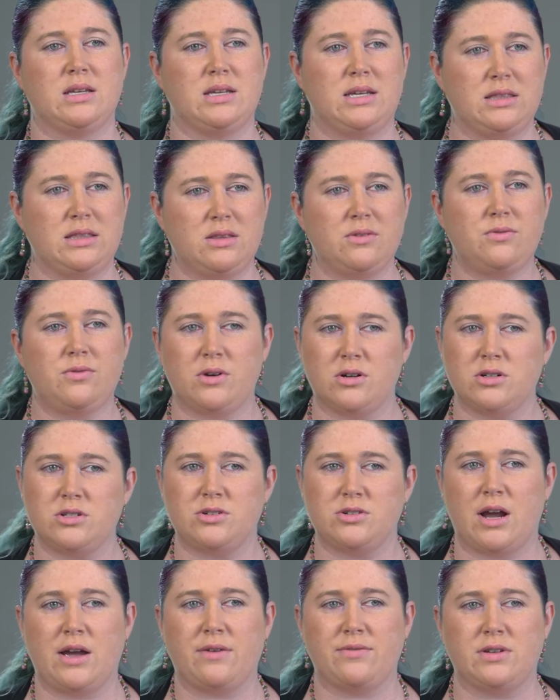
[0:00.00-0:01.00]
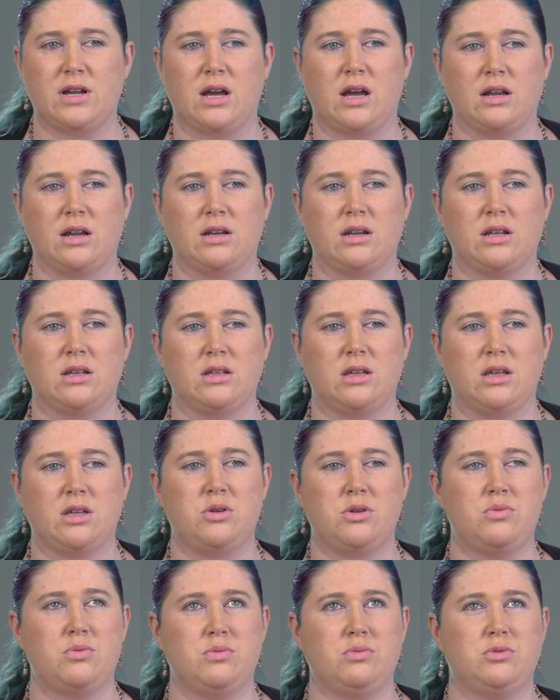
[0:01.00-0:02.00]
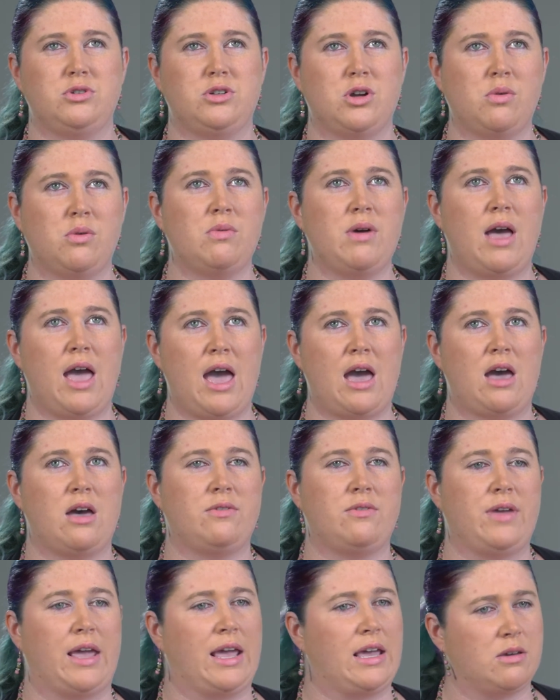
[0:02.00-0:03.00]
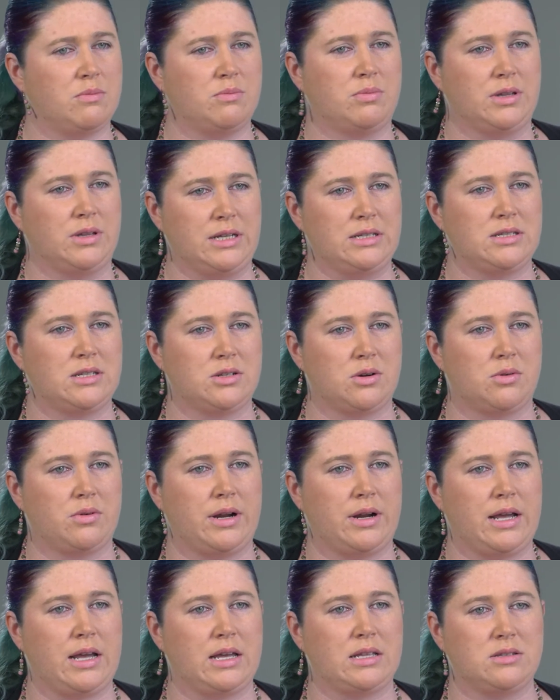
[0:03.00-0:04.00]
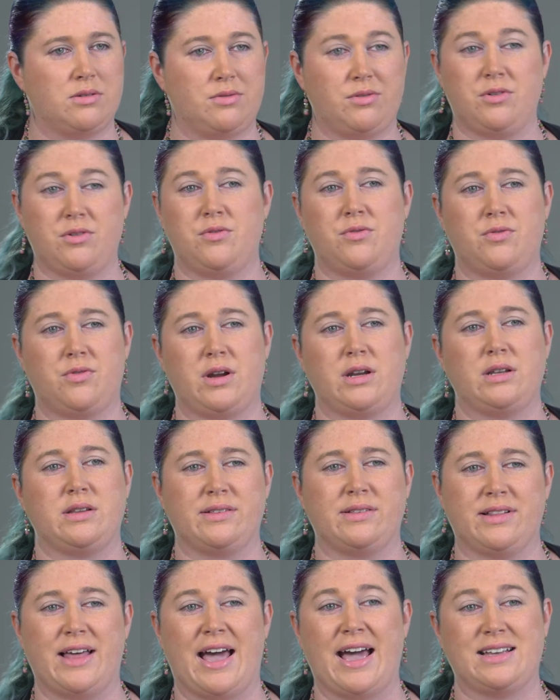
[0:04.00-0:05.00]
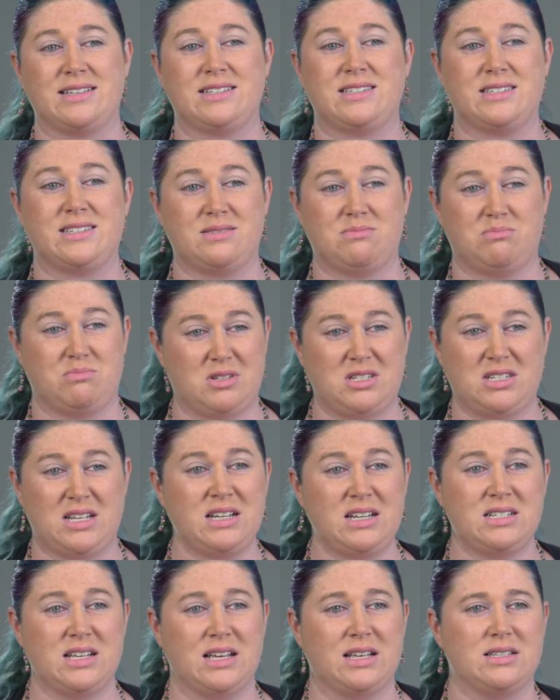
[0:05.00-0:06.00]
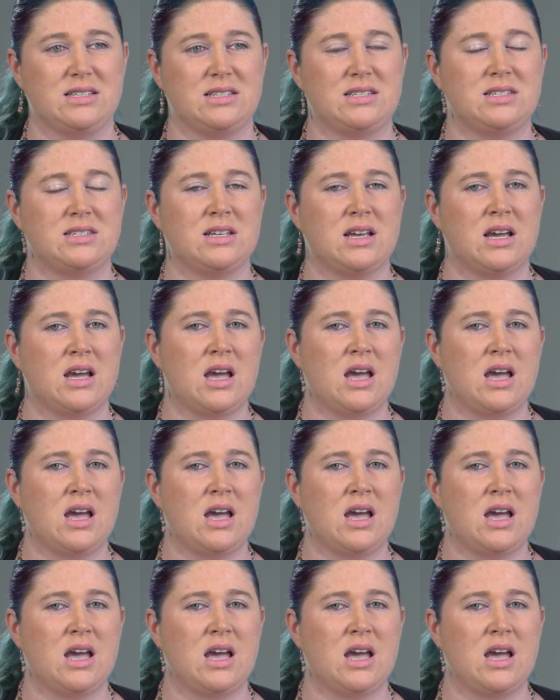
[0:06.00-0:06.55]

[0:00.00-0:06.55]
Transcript: Get the first draft done you don't have a complete story until you've written the last sentence.